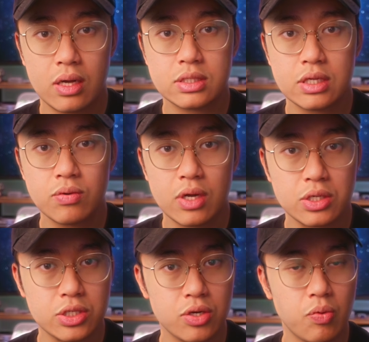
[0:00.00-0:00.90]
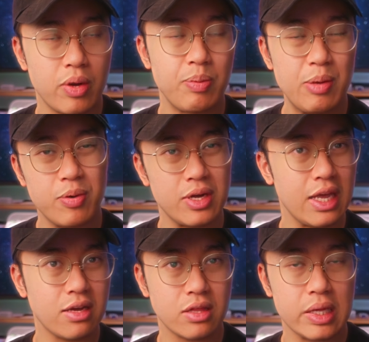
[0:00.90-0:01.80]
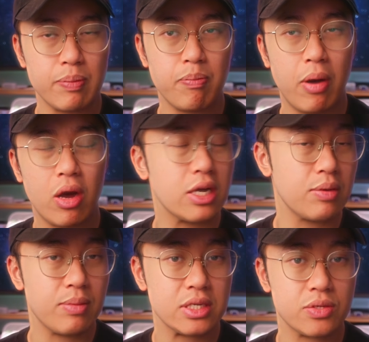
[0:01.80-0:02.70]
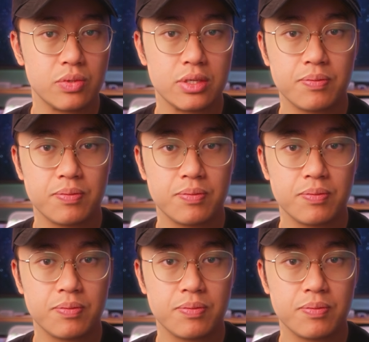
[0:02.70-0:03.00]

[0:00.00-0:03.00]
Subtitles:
still not sure where people are getting the pocket mesh one.